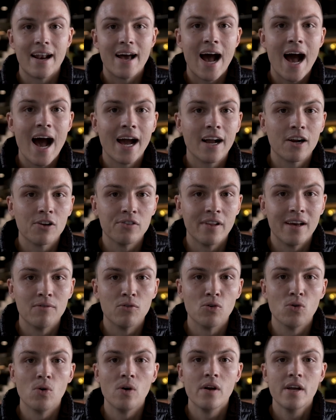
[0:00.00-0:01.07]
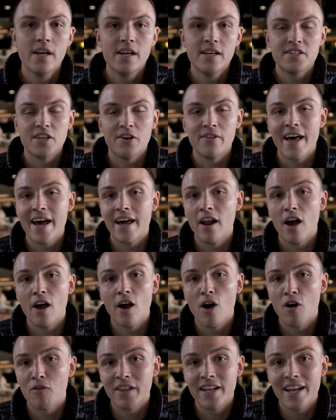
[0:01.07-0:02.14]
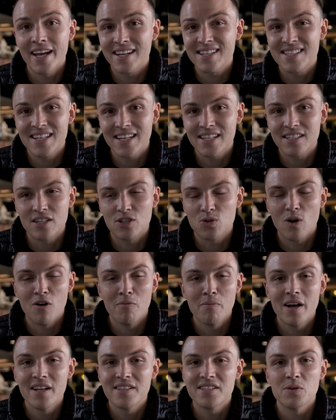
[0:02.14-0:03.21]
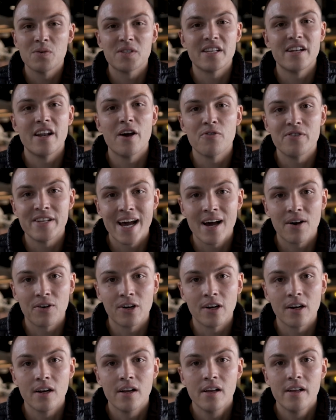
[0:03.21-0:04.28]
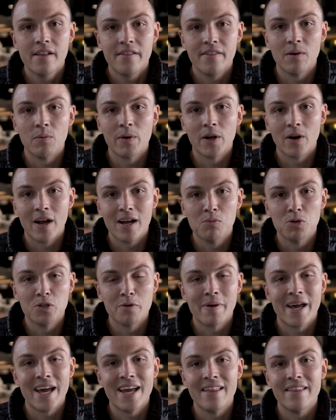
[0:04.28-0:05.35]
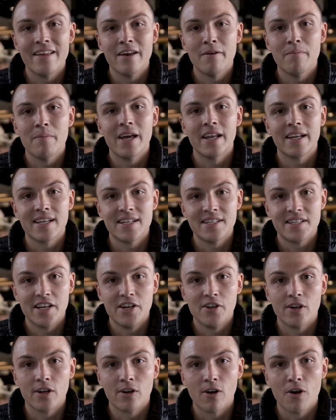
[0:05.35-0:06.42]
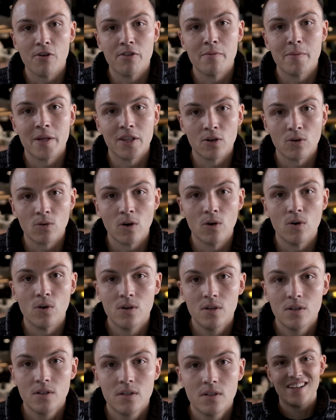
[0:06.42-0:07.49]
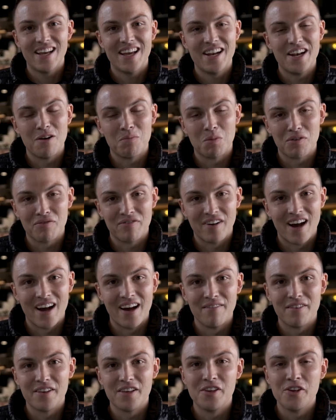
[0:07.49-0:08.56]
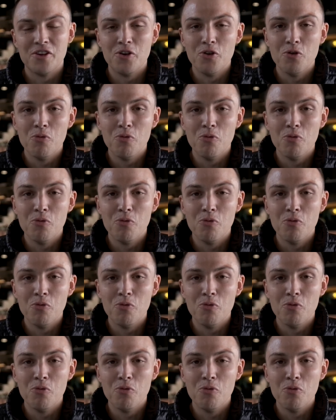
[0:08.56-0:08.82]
a higher level, so that over the next 6 to 12 months, it was a no-doubter that we were able to pay them and continue to grow them in their role. And number 5, you